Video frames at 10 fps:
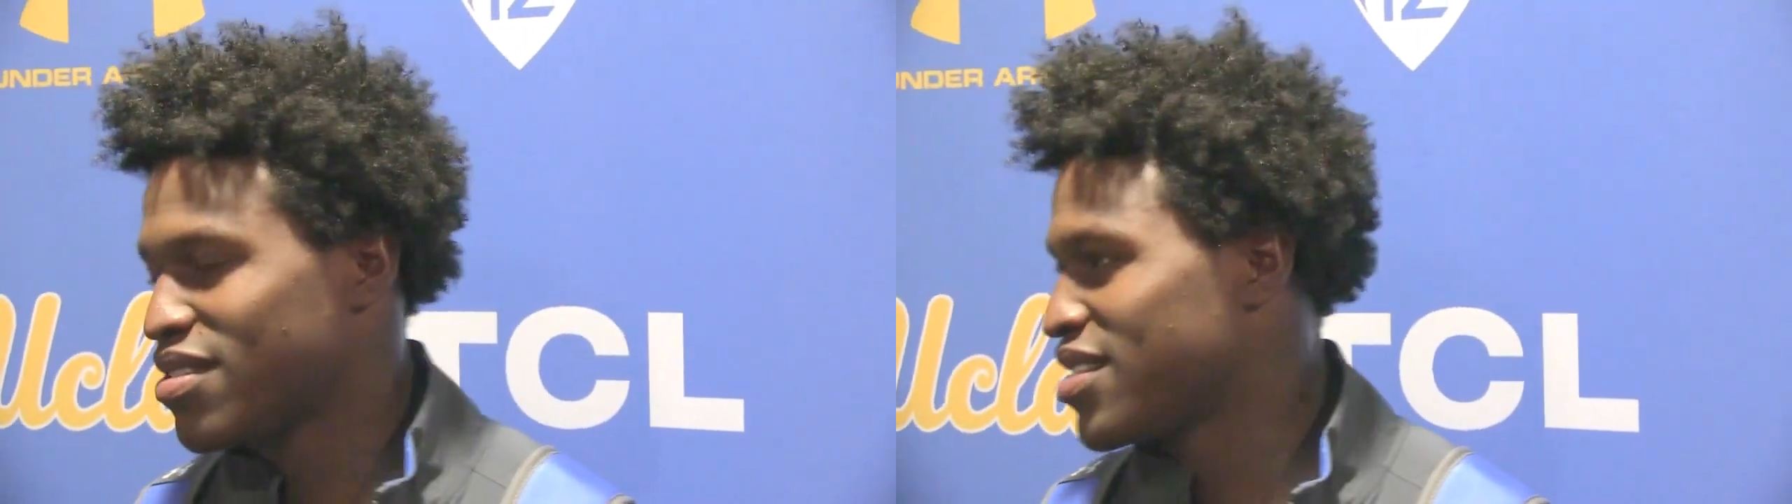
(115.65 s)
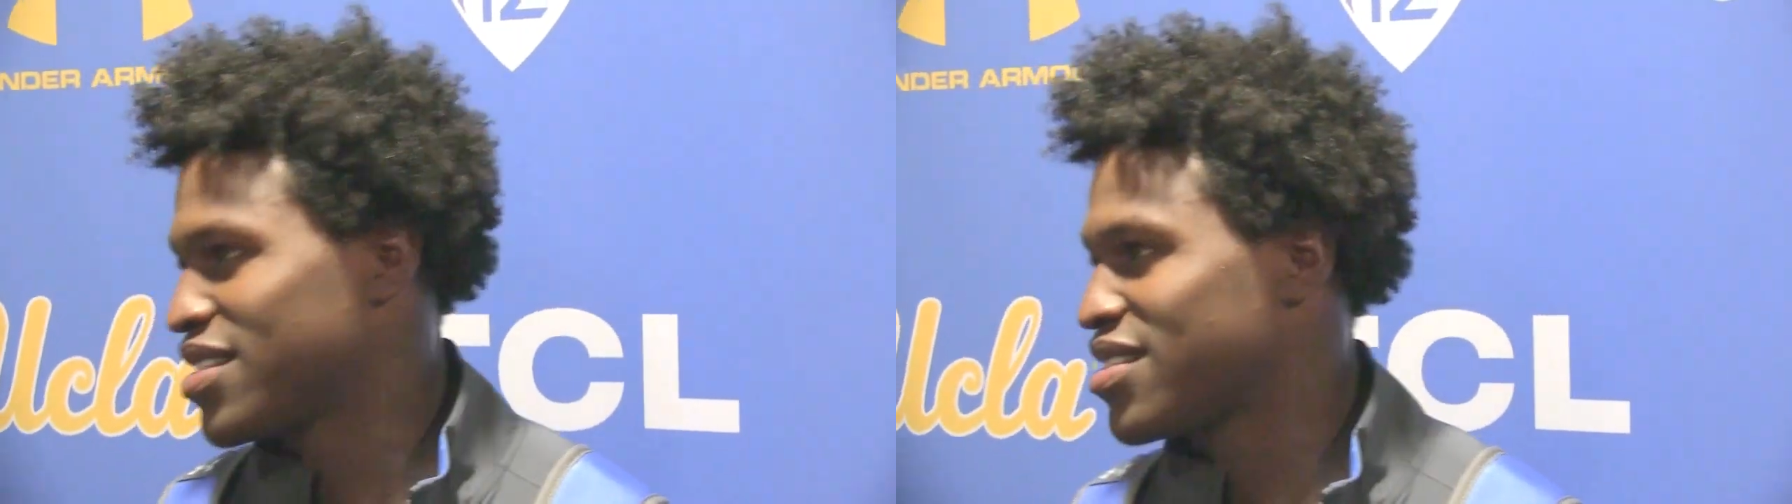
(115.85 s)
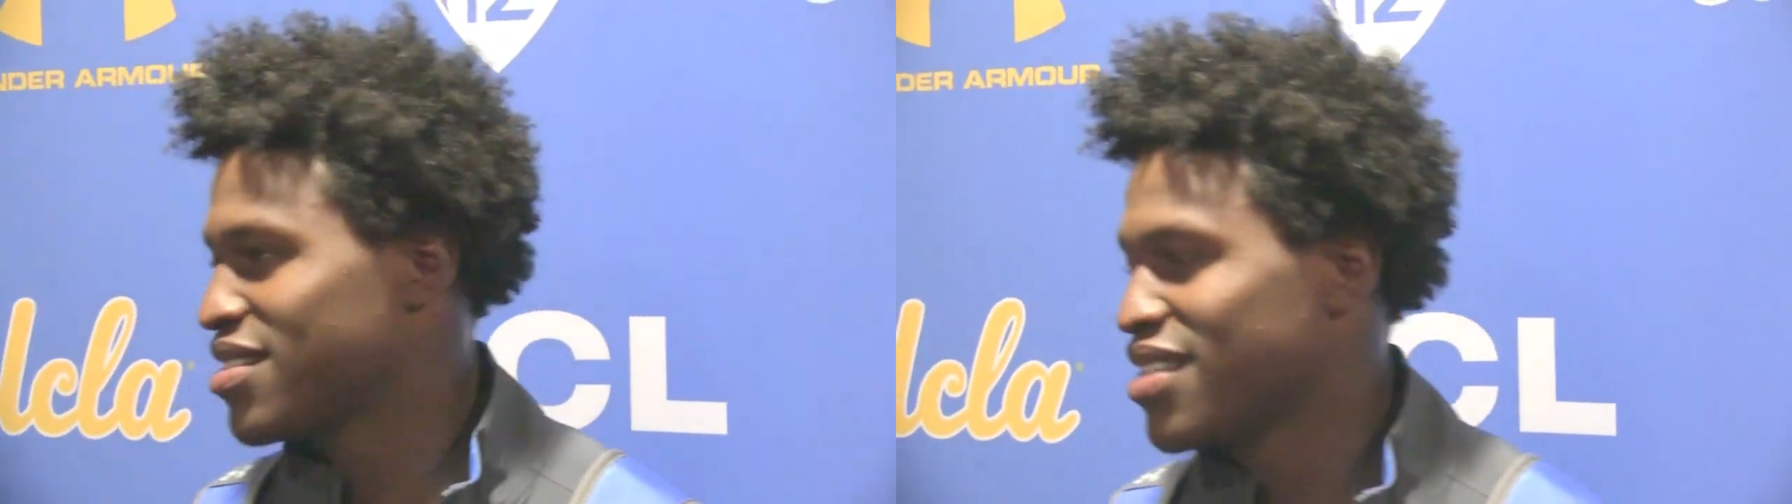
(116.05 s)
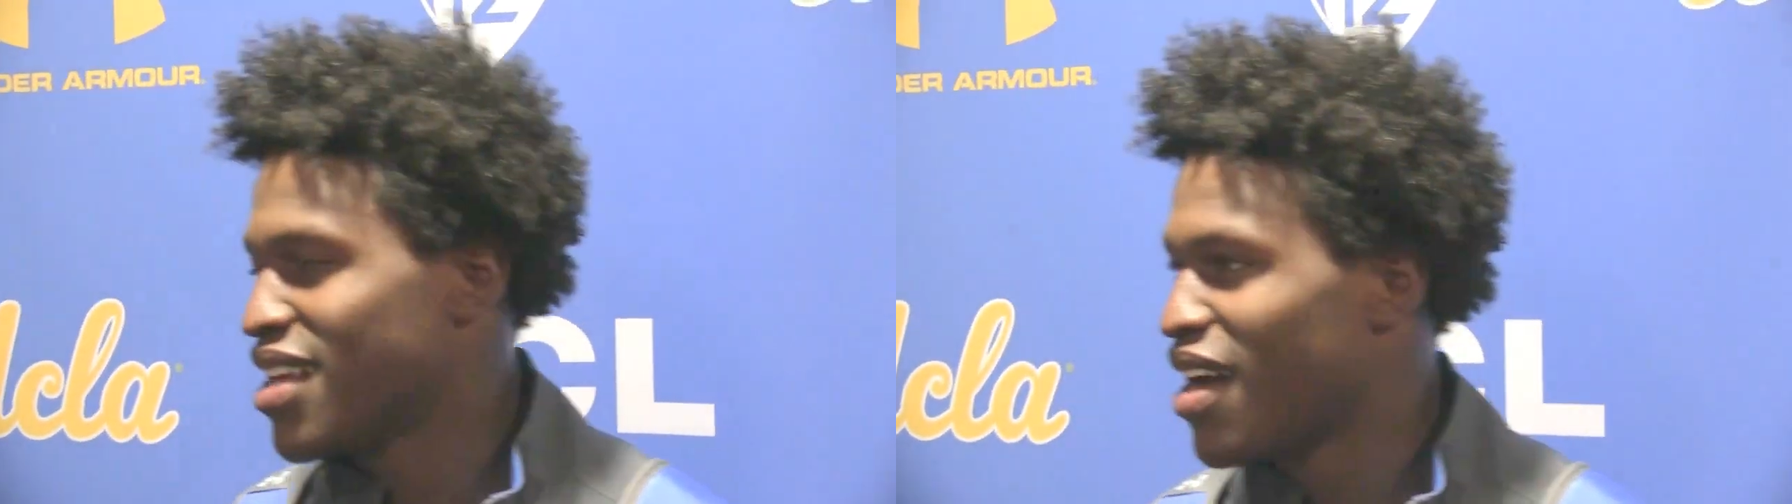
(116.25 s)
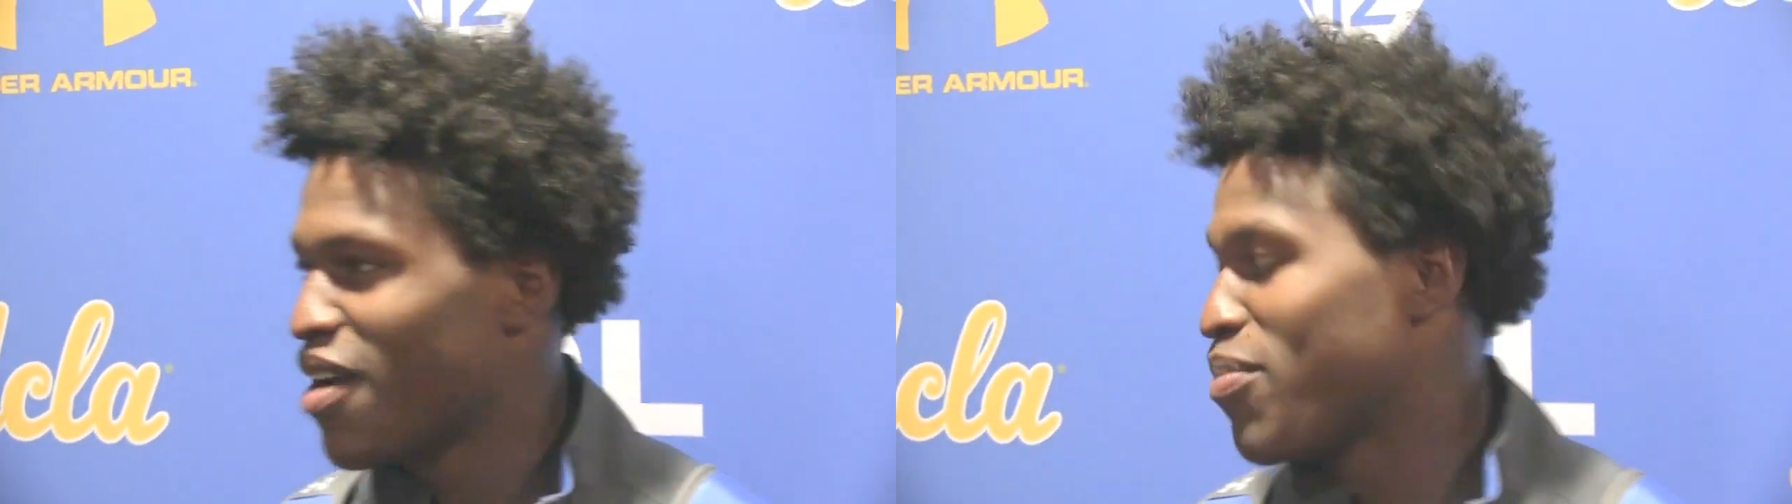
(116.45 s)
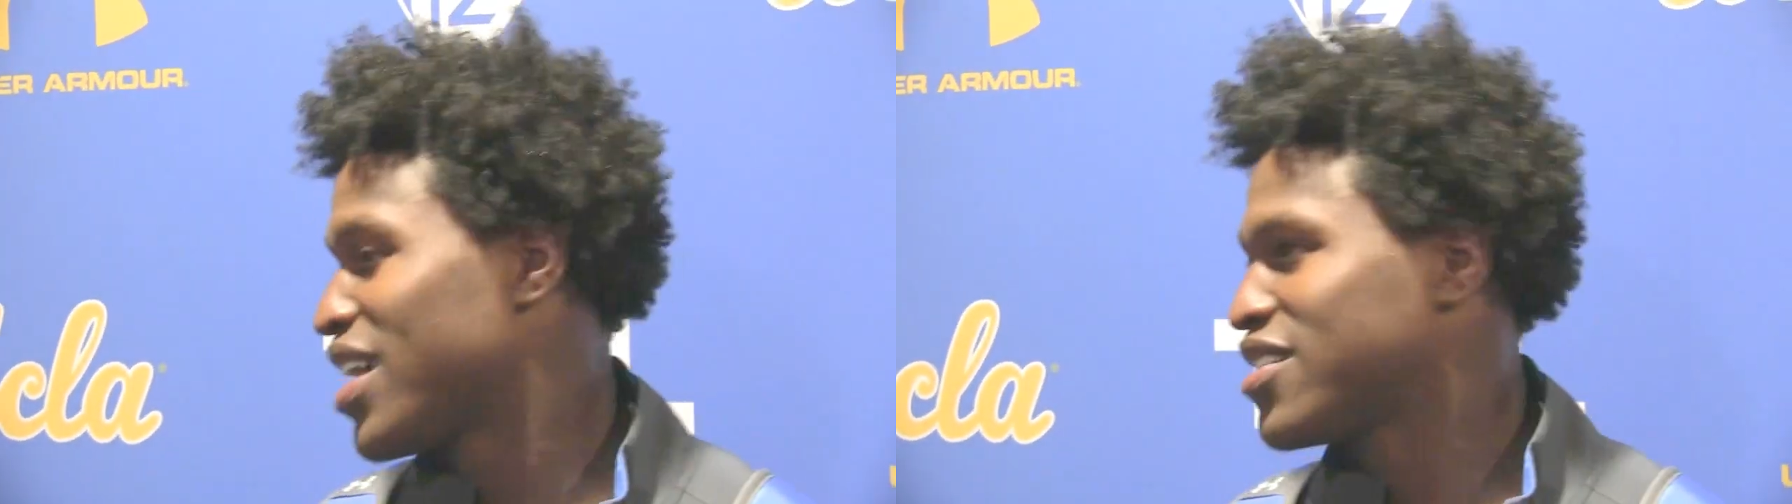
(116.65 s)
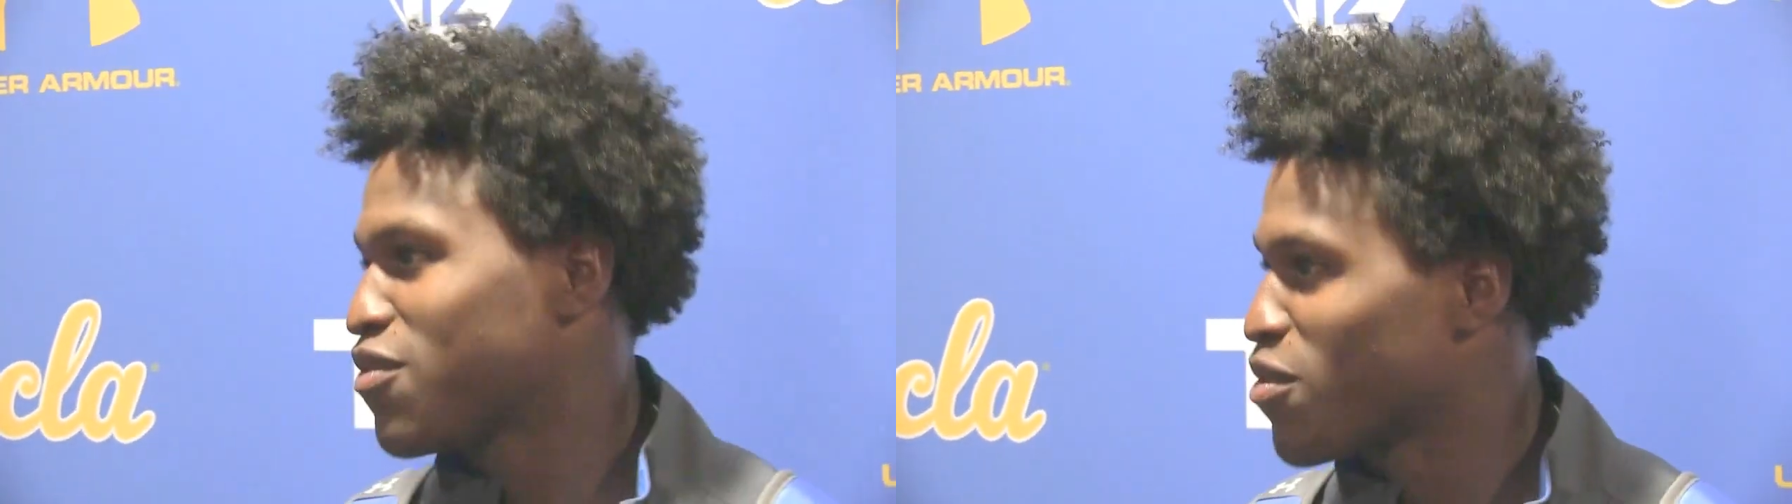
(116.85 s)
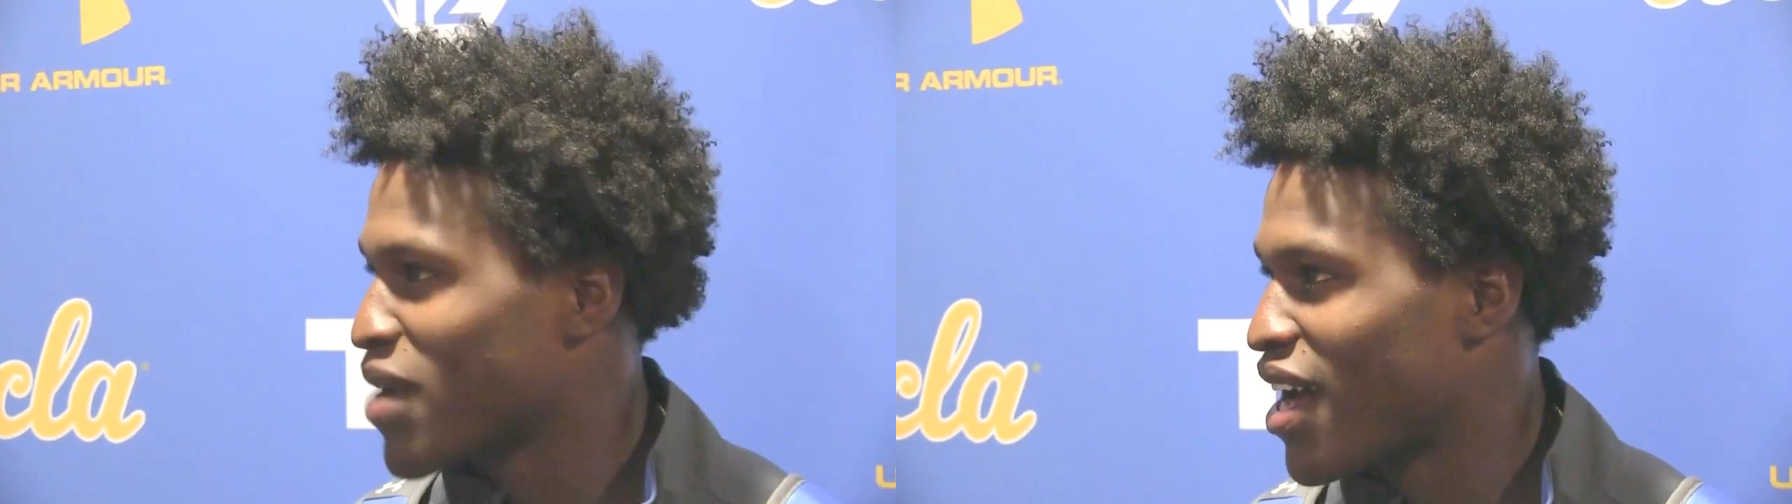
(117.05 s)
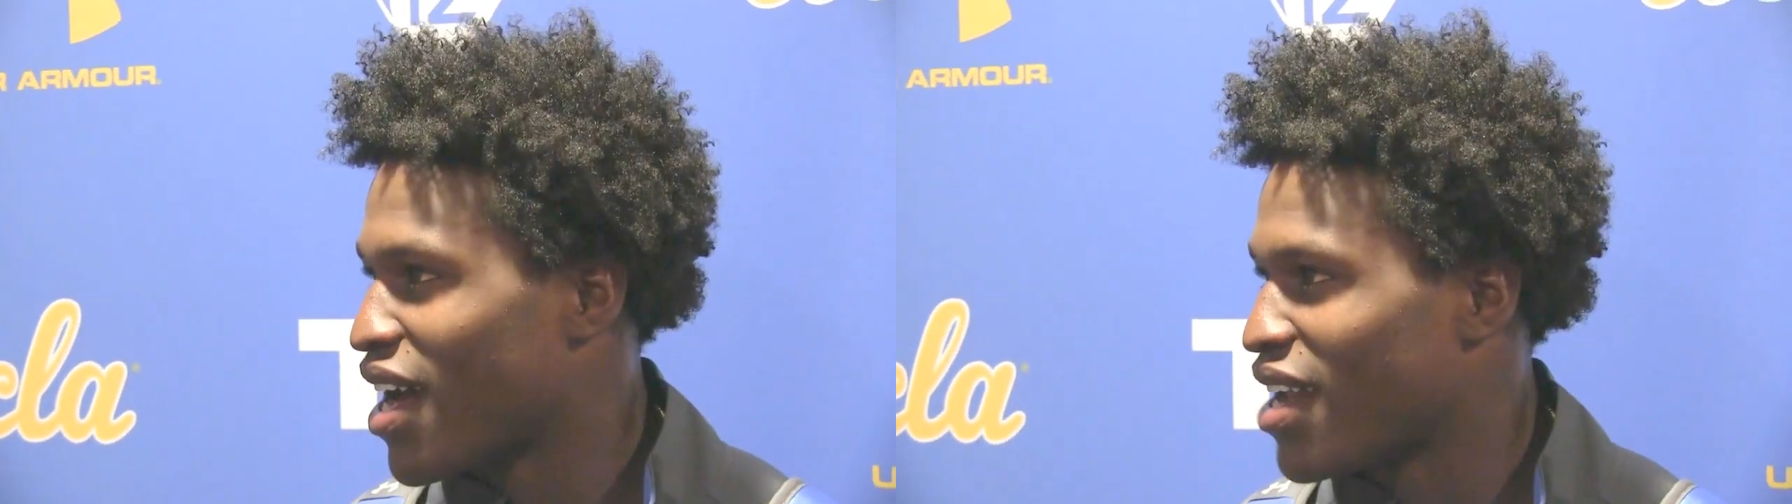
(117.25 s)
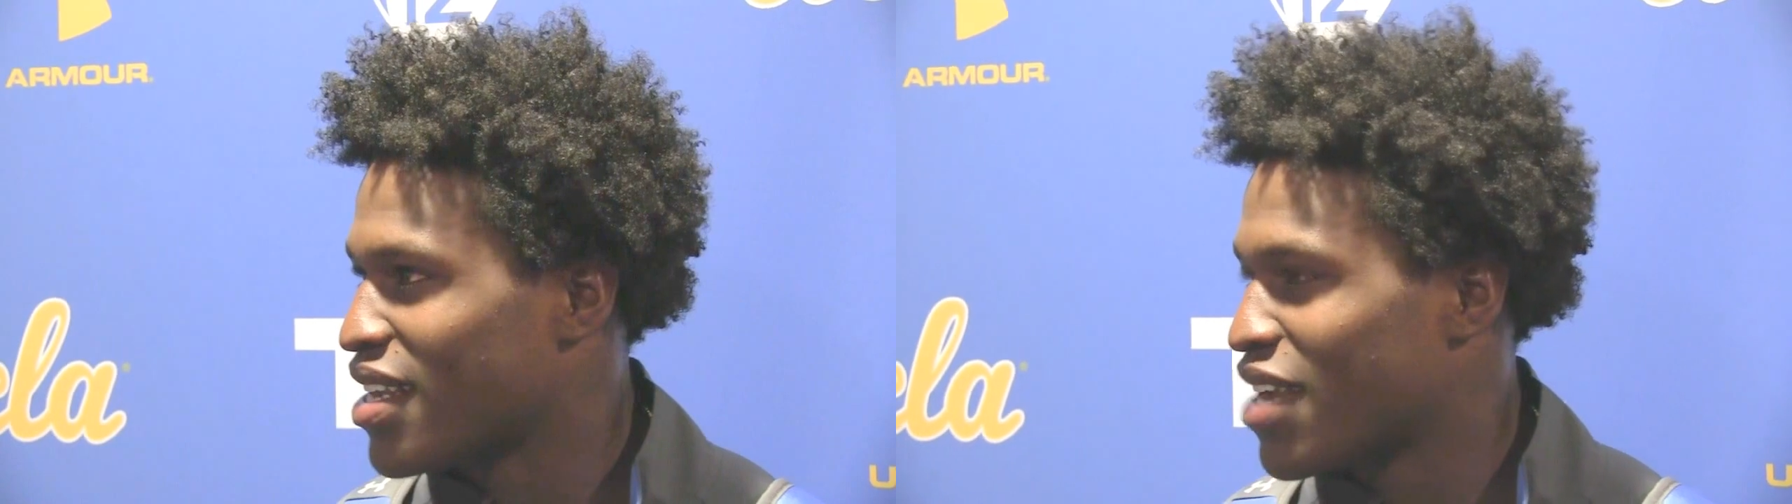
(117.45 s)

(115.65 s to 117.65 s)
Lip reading: just a blessing from God.